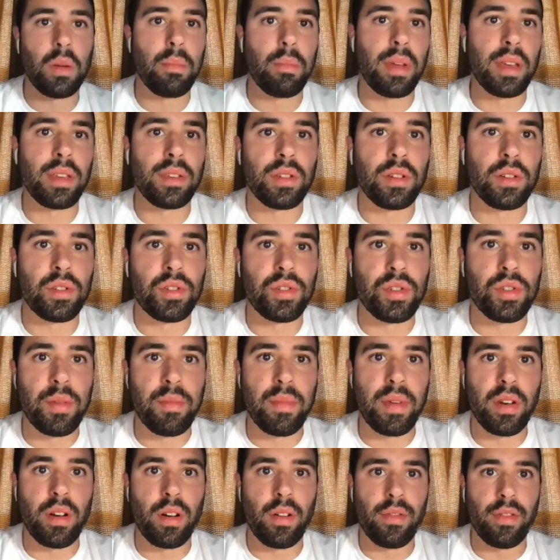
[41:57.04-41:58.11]
base your
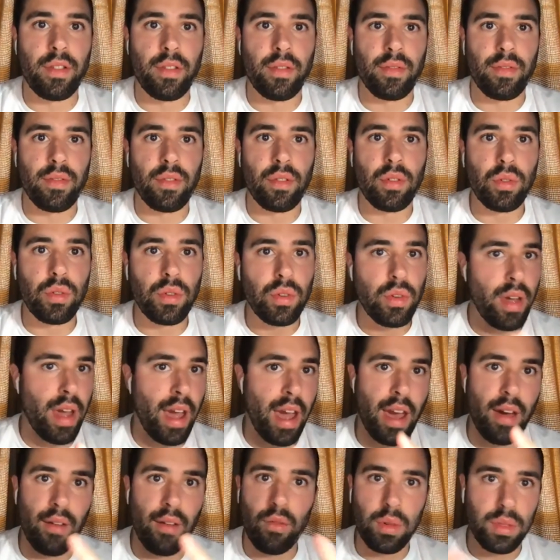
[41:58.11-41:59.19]
treatment off of who you
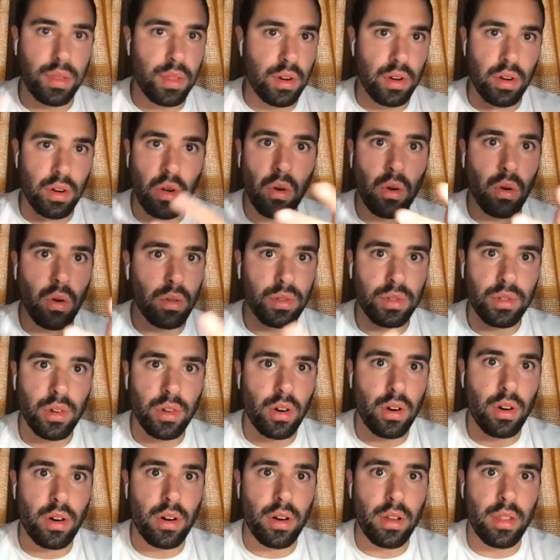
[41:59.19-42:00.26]
have, what their goals
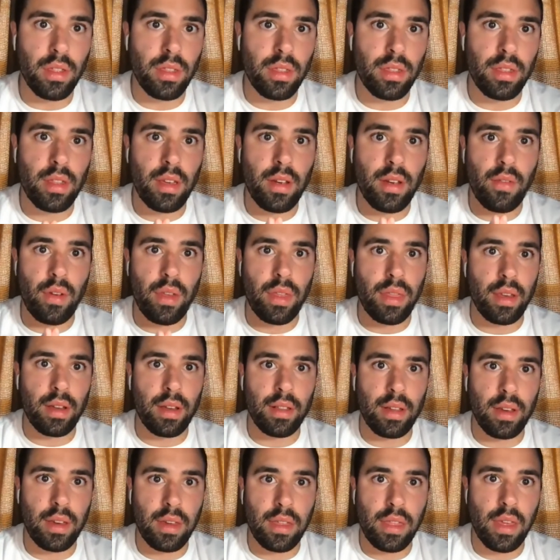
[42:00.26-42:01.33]
are, and everything
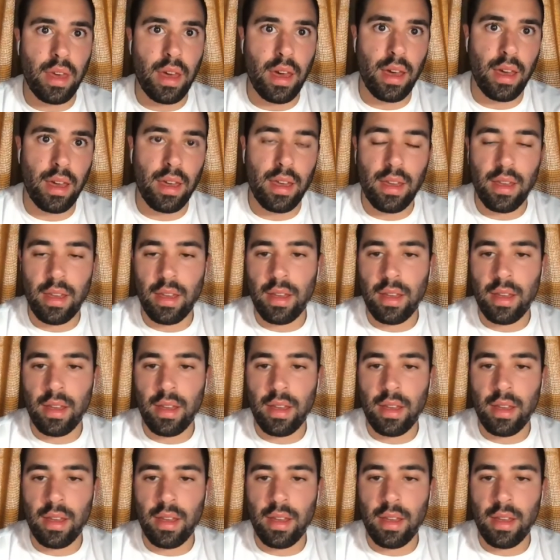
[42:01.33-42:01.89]
like that.